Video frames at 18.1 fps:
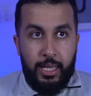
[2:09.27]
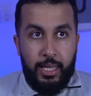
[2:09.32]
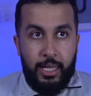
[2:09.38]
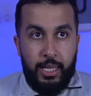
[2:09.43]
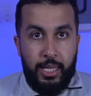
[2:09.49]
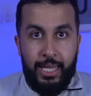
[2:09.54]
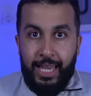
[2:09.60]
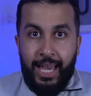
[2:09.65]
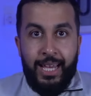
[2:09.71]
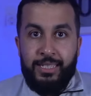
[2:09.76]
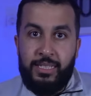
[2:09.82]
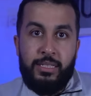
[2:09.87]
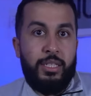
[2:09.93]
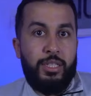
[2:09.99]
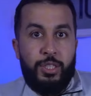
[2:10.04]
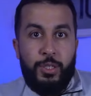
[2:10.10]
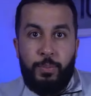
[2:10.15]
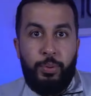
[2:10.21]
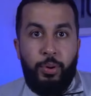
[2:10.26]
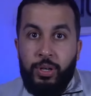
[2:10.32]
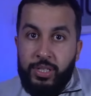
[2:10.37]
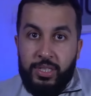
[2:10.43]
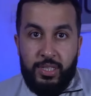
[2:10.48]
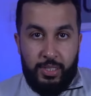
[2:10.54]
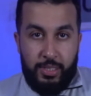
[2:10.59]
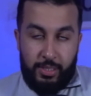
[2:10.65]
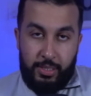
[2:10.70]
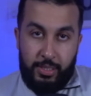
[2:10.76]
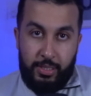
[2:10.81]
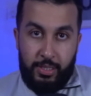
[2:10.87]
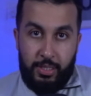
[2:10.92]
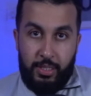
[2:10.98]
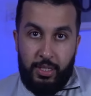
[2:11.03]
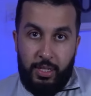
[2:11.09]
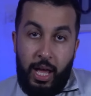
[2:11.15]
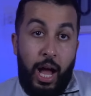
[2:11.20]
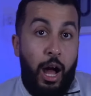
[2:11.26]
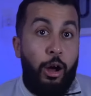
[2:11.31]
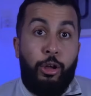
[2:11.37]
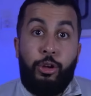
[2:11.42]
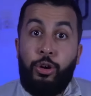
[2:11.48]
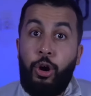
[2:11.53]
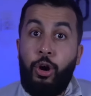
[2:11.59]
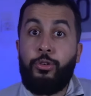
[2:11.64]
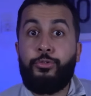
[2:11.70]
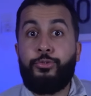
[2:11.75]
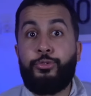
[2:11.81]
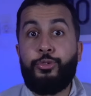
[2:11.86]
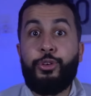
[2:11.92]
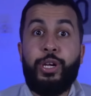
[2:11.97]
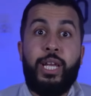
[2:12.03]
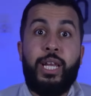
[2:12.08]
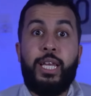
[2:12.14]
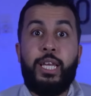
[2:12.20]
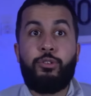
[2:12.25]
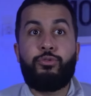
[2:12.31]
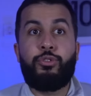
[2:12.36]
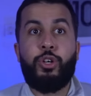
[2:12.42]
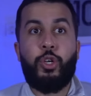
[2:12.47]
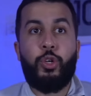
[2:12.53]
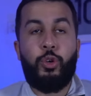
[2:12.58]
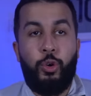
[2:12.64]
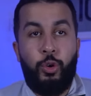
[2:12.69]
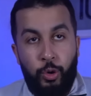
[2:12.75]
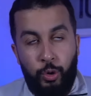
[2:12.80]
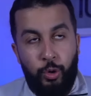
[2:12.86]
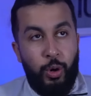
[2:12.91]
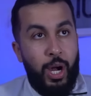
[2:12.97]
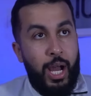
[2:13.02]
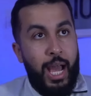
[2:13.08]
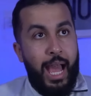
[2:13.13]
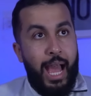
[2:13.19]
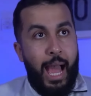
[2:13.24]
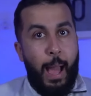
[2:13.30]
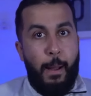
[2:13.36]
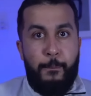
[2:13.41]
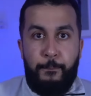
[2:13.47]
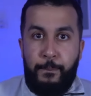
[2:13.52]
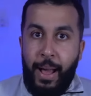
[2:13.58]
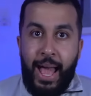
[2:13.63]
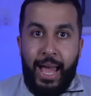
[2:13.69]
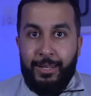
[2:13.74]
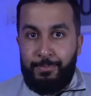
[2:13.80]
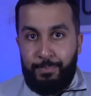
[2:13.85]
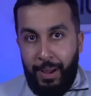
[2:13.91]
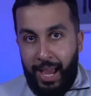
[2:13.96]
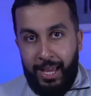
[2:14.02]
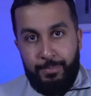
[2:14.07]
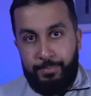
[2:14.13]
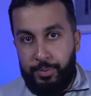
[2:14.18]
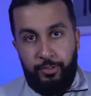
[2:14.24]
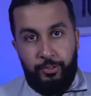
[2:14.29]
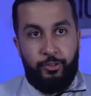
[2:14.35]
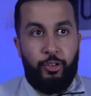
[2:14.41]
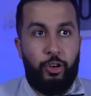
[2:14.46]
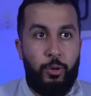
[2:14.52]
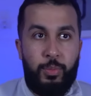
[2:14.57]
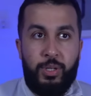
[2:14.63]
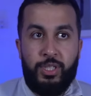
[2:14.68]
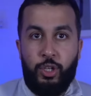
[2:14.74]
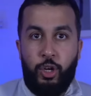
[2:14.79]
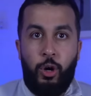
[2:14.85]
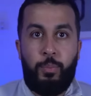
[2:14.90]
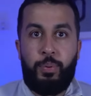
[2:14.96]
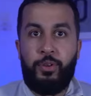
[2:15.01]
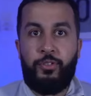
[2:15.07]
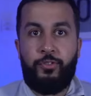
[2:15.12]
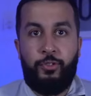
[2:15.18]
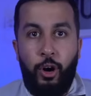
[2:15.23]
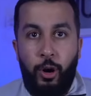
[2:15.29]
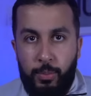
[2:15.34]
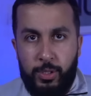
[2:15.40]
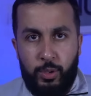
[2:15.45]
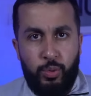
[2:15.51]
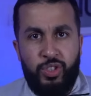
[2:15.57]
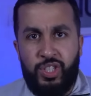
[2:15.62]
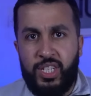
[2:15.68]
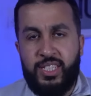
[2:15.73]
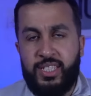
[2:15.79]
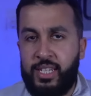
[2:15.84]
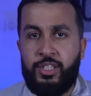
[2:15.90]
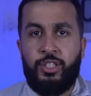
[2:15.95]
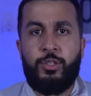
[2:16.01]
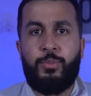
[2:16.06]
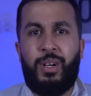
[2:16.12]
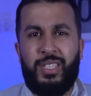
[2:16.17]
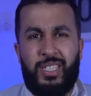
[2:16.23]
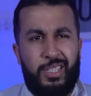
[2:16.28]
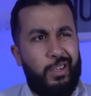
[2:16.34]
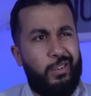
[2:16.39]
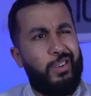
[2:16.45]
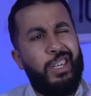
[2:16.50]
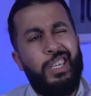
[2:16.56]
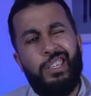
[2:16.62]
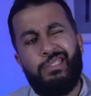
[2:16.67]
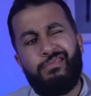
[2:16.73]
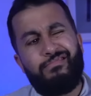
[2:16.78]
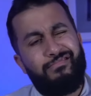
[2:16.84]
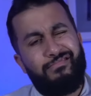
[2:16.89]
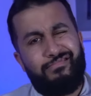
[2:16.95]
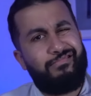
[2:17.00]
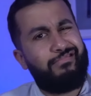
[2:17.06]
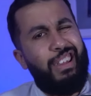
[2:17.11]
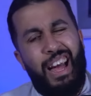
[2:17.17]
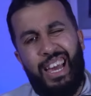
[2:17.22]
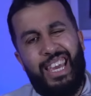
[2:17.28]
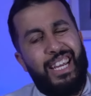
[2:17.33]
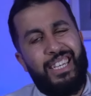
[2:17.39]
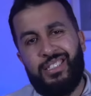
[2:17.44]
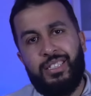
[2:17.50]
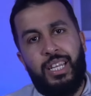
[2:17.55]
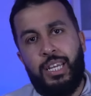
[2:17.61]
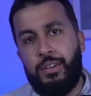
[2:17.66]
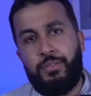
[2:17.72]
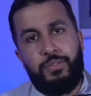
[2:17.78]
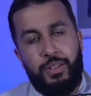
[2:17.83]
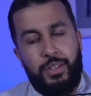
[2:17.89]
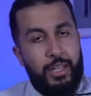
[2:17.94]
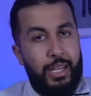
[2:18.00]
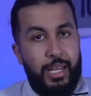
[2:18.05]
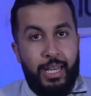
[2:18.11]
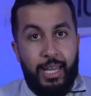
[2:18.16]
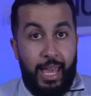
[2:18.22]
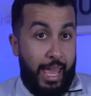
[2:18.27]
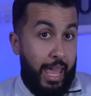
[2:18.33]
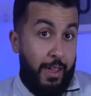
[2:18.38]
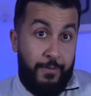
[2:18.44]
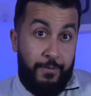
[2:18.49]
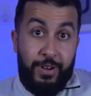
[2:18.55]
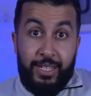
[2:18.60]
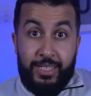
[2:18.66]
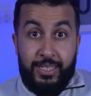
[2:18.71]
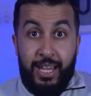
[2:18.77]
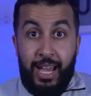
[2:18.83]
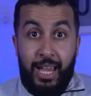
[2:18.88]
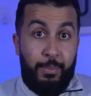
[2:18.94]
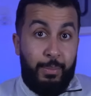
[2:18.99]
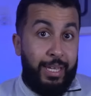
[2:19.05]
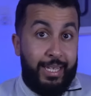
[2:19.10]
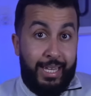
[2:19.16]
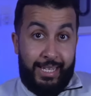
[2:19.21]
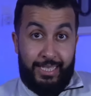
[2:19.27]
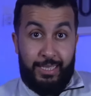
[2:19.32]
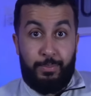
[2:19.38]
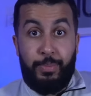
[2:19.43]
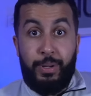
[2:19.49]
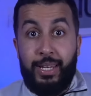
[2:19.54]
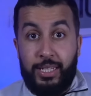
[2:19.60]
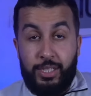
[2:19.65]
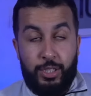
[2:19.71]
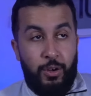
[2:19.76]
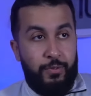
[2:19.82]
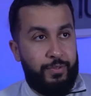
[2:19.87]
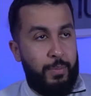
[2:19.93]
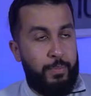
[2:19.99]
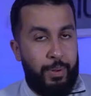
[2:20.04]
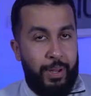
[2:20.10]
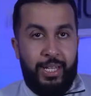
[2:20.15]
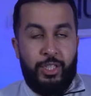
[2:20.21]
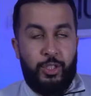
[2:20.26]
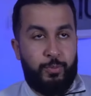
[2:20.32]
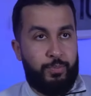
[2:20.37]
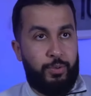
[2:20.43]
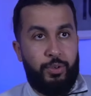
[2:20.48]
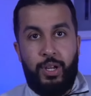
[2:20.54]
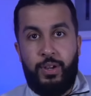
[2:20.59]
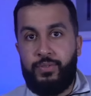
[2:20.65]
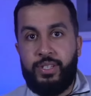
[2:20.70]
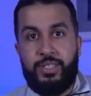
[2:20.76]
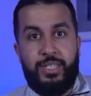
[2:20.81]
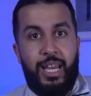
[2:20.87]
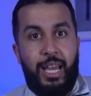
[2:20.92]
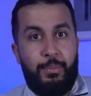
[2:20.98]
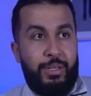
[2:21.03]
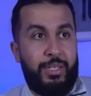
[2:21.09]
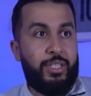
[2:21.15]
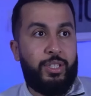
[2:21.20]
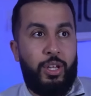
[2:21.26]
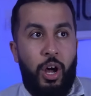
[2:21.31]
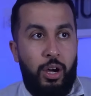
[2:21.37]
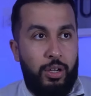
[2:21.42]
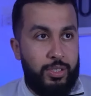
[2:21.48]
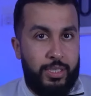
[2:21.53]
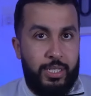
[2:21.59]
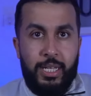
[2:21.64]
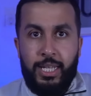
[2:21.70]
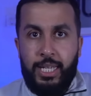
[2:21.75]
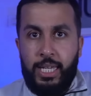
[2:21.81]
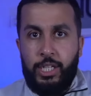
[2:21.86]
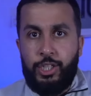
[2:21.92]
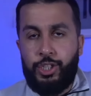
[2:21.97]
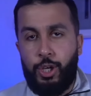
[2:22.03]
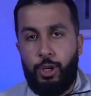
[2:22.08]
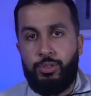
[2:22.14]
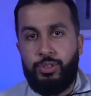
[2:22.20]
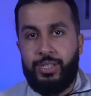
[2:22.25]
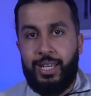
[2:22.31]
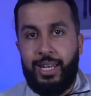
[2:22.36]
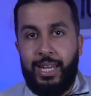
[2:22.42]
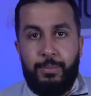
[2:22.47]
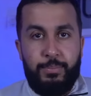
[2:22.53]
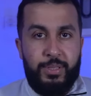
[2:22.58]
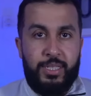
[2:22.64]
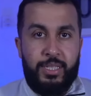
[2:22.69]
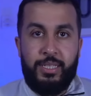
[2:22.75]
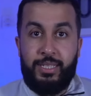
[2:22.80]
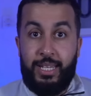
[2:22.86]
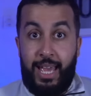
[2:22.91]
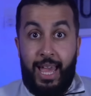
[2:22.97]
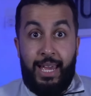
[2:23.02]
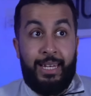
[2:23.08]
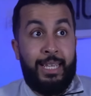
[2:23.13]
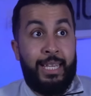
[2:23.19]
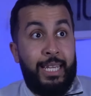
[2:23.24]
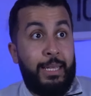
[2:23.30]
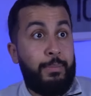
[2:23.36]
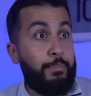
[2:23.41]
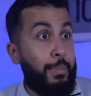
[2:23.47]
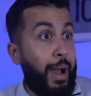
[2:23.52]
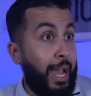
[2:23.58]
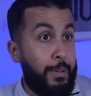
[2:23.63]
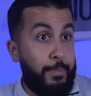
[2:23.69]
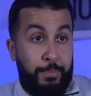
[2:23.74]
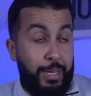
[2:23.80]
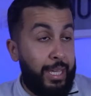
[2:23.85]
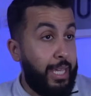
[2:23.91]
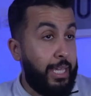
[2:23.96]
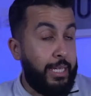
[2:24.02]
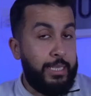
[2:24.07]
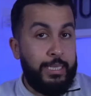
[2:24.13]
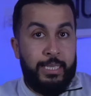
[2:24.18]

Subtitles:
he hasn't disappointed. I can't really recall a bad performance or a performance which I said to myself, he hasn't delivered. Every time he gets minutes off the bench, bro, every time he starts, he shows glimpses and he might be,